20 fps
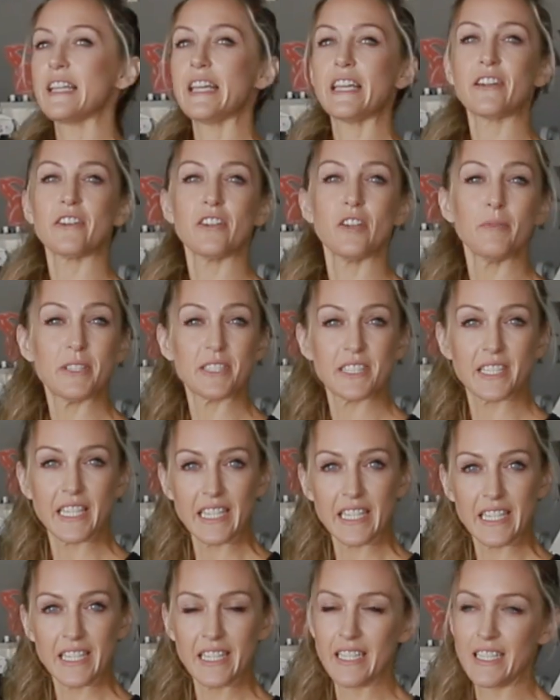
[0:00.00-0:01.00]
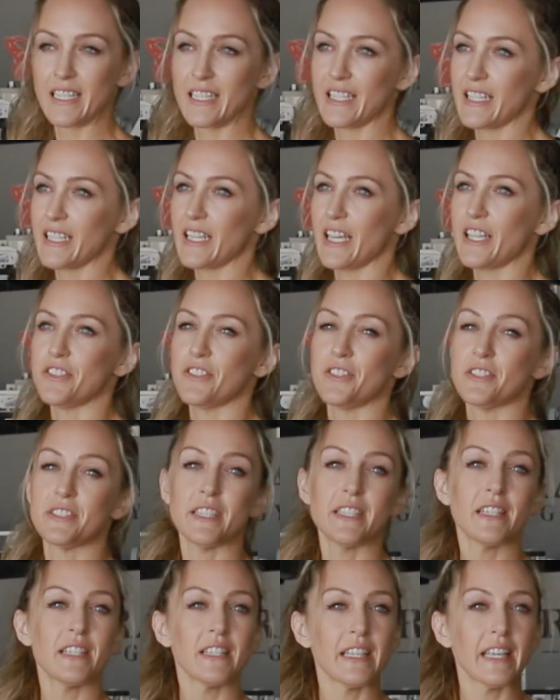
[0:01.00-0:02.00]
leg curl machine and do
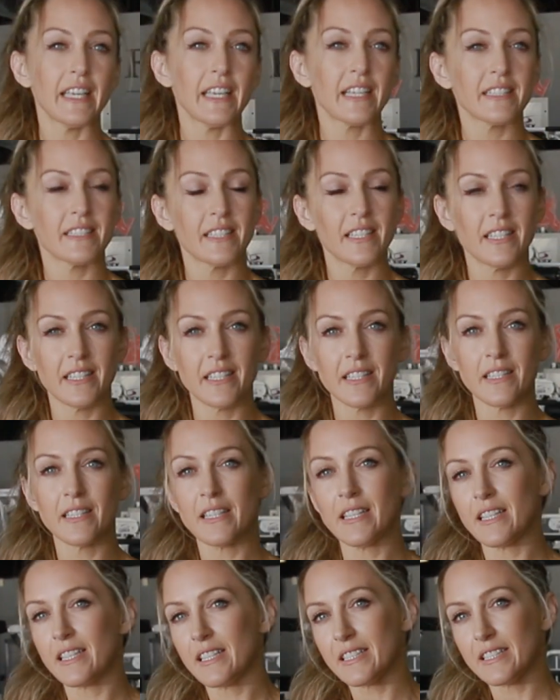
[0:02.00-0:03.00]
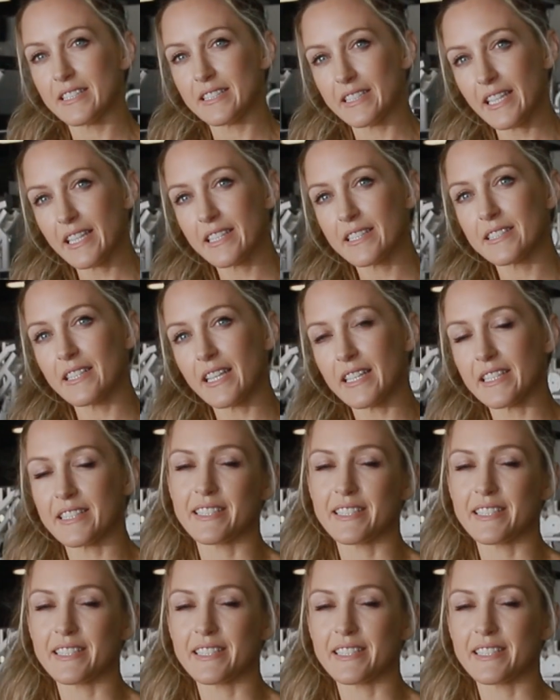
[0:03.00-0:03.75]
single legs, 6 and